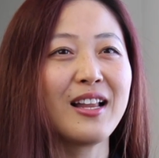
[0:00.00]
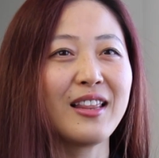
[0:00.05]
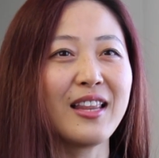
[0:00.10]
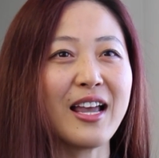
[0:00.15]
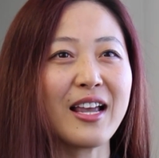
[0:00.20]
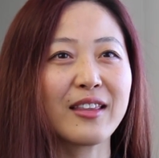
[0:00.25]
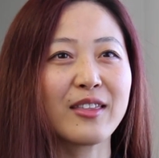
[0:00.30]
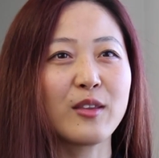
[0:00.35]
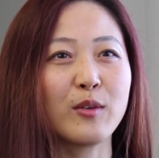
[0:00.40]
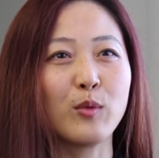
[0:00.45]

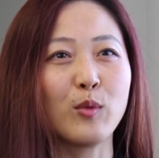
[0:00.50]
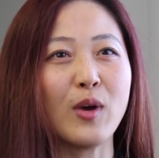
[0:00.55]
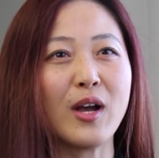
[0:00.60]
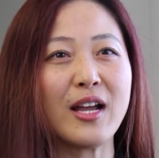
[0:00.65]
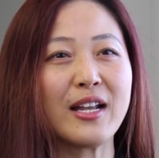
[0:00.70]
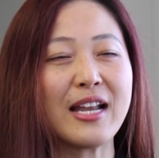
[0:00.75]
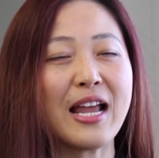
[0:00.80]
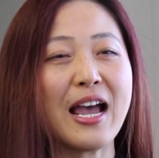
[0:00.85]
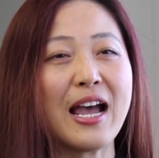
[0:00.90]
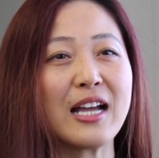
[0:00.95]
like the
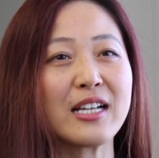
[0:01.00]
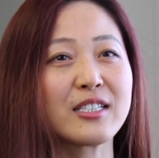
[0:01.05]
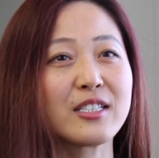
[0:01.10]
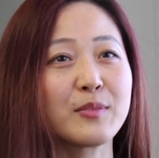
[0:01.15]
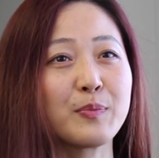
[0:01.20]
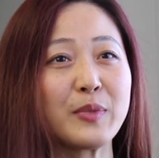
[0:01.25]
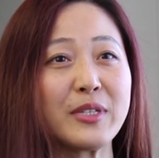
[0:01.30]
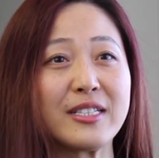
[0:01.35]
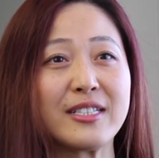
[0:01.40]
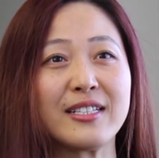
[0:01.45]
one
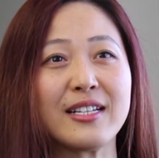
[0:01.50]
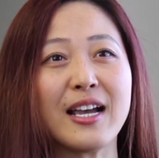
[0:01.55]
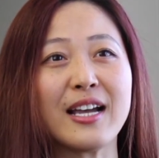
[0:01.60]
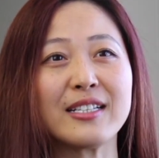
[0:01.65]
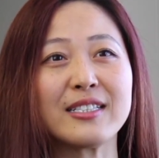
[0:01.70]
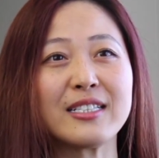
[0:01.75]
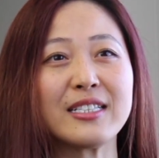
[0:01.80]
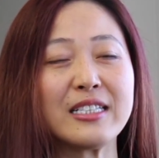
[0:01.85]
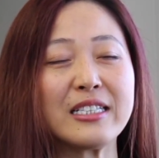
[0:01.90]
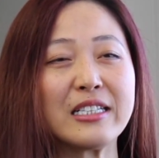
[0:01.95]
at
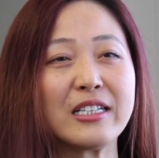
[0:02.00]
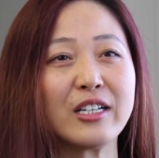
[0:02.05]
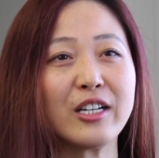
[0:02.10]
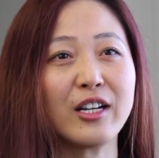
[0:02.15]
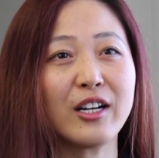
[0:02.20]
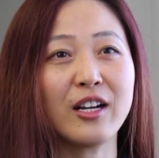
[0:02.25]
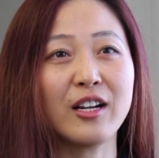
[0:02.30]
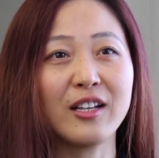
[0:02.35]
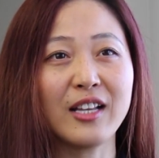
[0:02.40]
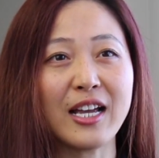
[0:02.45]
BCIT.
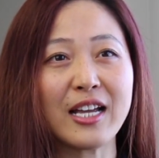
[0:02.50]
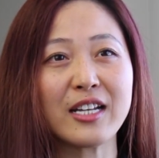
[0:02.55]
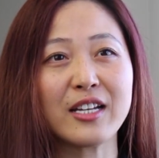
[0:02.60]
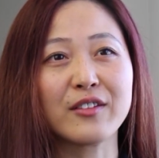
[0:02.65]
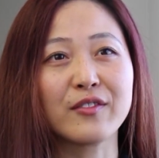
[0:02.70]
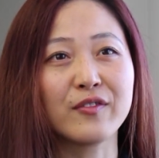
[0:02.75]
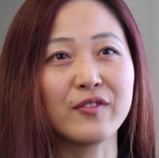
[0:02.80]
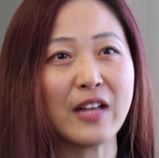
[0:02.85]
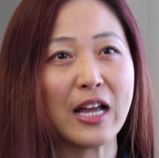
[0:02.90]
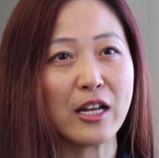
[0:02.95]
Airline
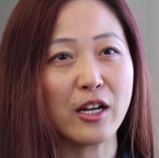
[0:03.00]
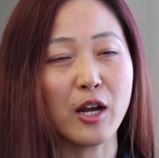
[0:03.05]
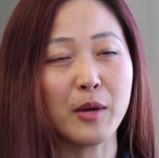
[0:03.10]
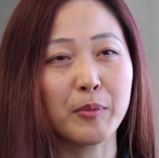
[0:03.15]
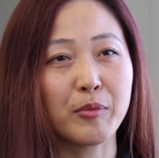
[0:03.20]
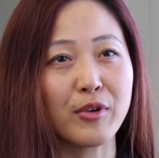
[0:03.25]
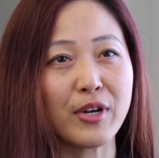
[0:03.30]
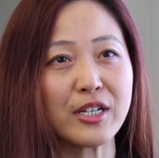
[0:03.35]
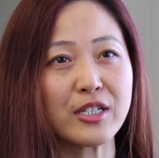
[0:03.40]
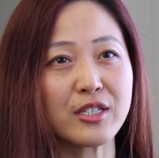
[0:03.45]
and Flight
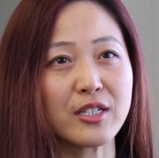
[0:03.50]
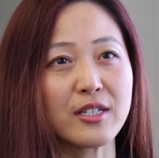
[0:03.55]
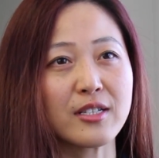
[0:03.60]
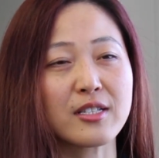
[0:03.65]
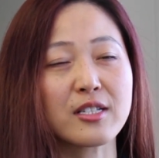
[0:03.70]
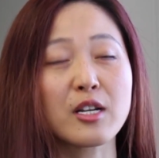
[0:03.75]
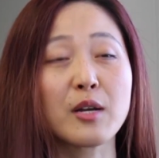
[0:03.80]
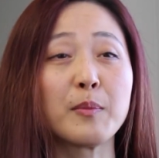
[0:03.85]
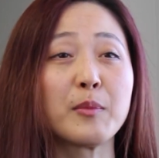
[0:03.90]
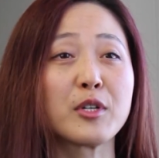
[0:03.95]

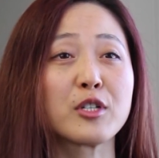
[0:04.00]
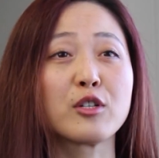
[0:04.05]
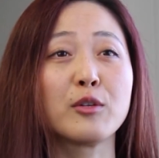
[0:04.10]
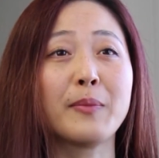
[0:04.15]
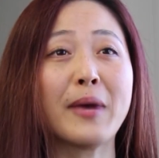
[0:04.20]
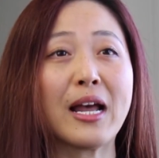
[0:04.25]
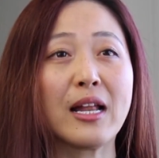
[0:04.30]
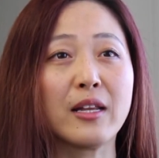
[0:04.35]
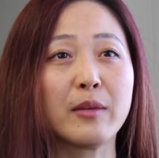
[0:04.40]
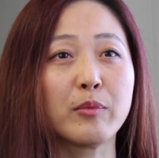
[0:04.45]
Operations Commercial
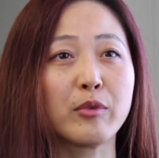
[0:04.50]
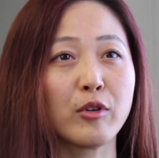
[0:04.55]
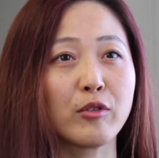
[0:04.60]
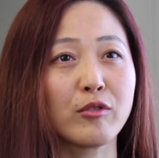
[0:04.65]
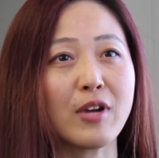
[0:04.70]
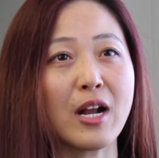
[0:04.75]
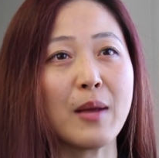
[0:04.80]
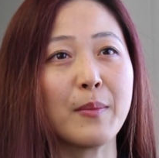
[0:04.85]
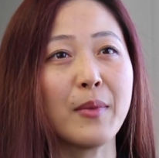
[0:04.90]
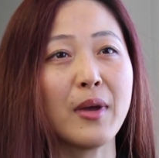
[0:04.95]
Pilot
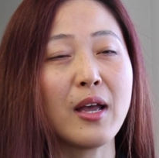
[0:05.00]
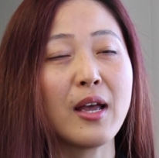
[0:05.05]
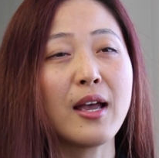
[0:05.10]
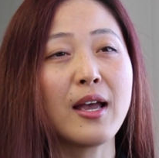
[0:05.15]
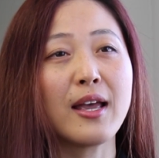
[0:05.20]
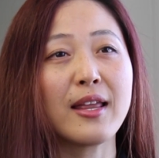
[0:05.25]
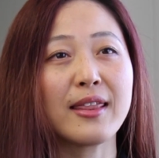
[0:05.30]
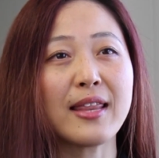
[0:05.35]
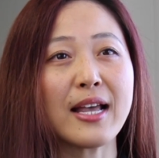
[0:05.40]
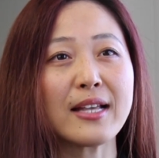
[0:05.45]
Program,
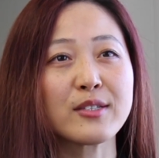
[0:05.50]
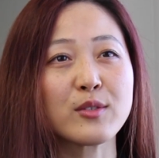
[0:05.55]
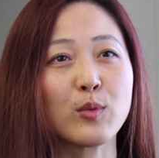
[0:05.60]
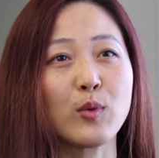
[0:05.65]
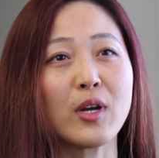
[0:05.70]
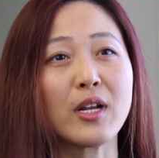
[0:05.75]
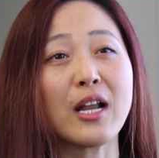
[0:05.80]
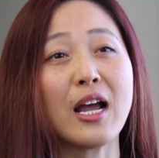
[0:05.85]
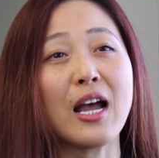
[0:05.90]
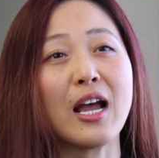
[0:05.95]
and that's
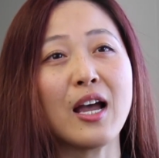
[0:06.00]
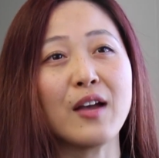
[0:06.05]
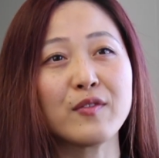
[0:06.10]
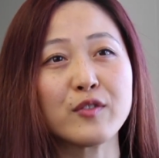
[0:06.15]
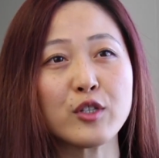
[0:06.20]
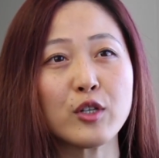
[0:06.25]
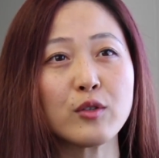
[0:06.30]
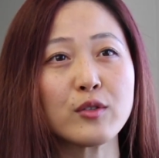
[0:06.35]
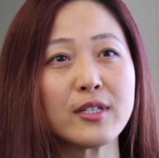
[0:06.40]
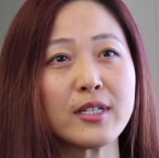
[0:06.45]
one I have
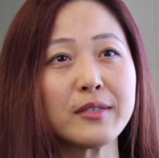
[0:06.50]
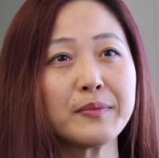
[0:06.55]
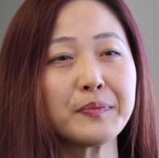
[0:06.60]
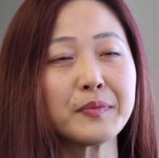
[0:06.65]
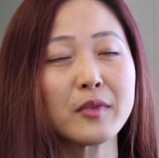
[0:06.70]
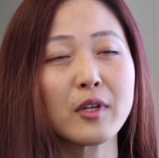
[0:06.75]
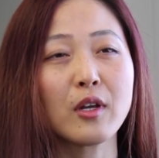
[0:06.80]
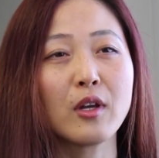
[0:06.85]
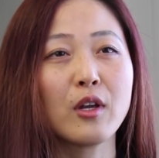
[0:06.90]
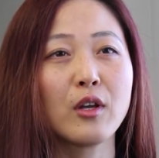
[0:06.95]
chosen.
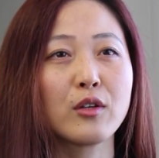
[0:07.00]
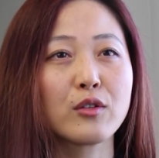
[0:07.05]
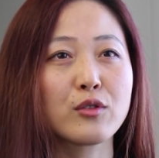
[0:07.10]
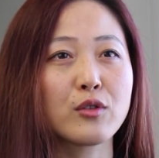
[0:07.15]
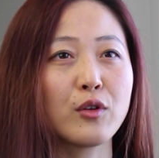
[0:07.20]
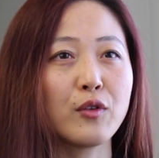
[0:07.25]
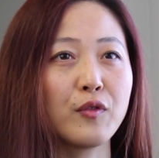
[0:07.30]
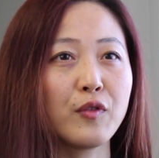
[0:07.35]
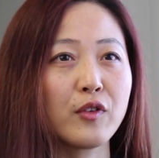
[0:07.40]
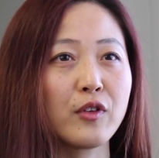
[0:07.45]

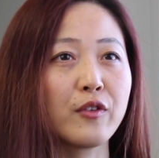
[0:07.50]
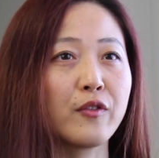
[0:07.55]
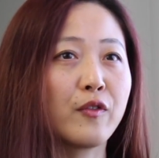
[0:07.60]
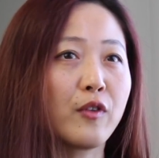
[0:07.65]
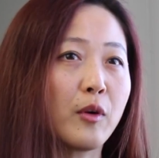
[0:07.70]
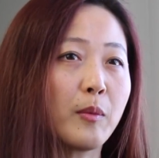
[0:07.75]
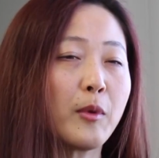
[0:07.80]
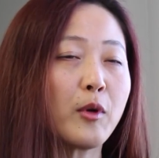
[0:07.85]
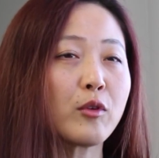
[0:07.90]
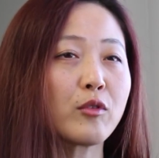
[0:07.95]
So for the
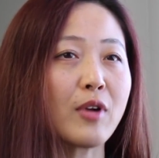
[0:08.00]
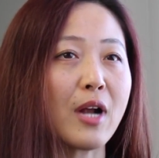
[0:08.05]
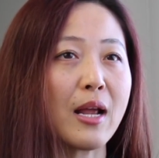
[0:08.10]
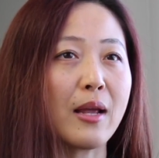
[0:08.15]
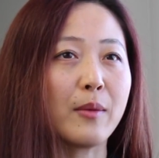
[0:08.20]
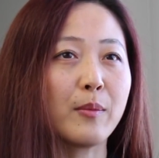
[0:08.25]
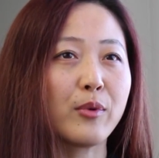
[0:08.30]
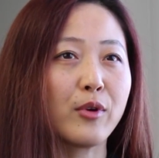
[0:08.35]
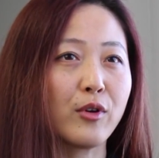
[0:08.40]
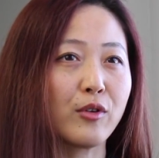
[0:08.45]
formal
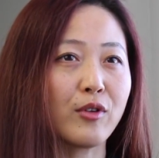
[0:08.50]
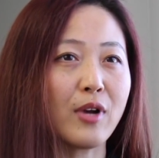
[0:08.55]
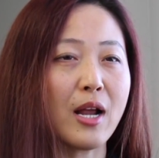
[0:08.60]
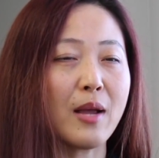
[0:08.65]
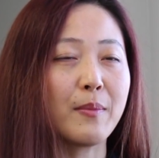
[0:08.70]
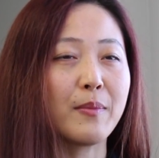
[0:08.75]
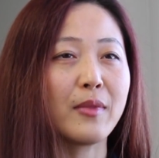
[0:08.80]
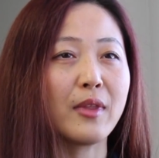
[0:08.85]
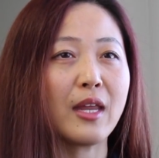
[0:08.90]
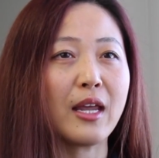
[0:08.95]

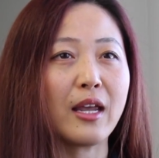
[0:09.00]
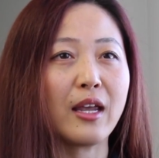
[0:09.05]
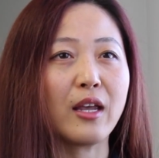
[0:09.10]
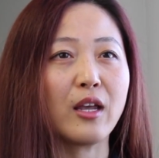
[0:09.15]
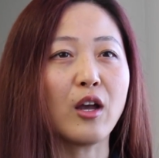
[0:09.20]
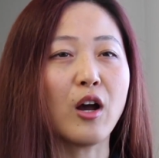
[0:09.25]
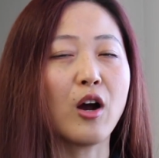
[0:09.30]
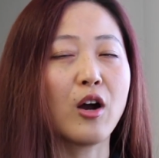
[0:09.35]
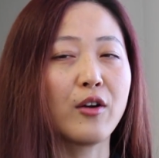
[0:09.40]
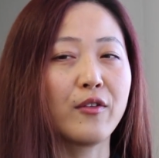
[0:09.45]
program,
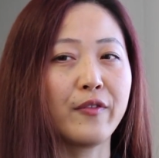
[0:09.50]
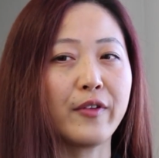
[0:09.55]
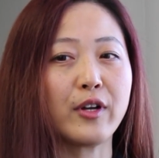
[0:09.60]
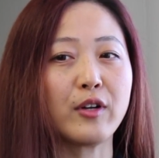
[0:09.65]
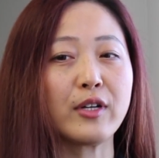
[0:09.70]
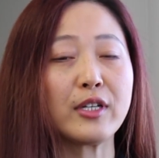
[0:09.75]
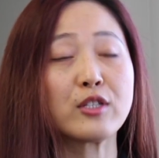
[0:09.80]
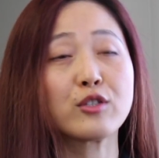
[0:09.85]
they are very